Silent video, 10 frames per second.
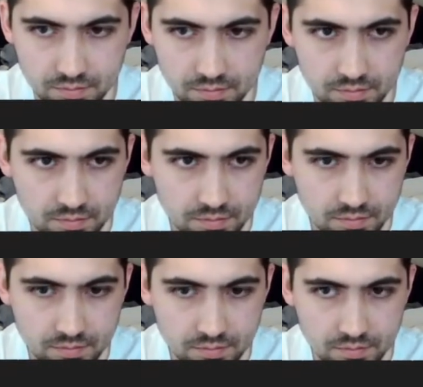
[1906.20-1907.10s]
give it a second to
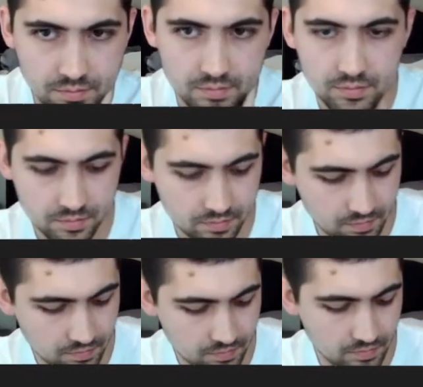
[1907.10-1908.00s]
catch up its scores.
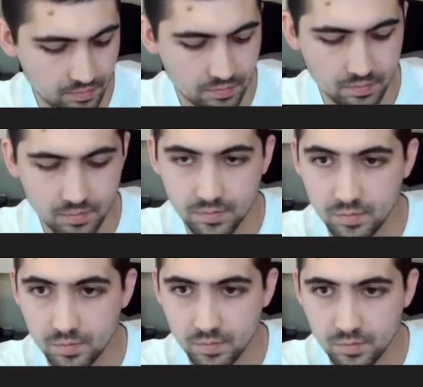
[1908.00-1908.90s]
Let's just let
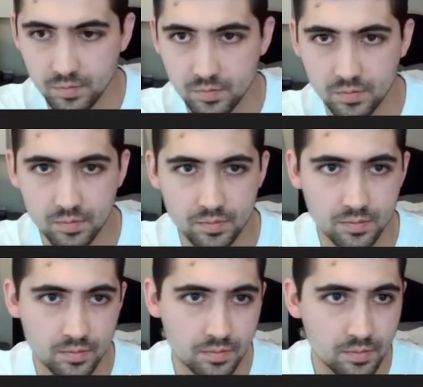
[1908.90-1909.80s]
the computer player win this
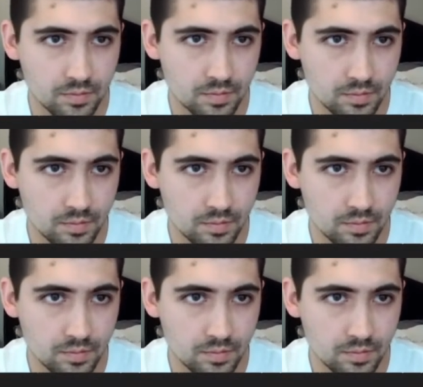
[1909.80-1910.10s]
time. It should